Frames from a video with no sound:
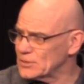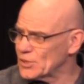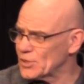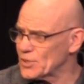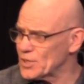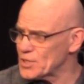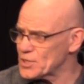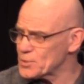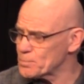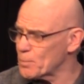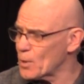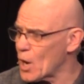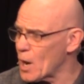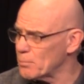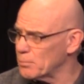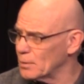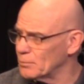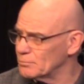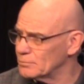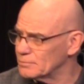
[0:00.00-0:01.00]
to this
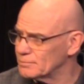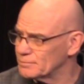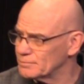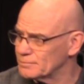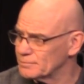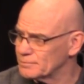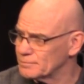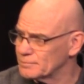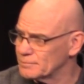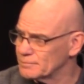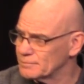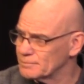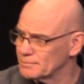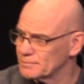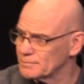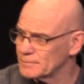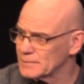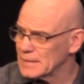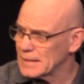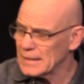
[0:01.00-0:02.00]
problem?
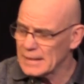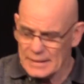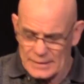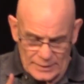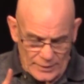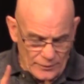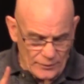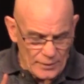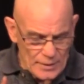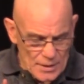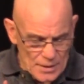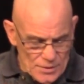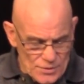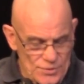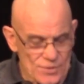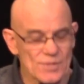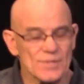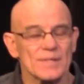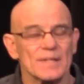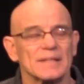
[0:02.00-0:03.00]
There
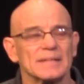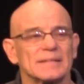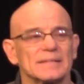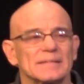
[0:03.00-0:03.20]
is.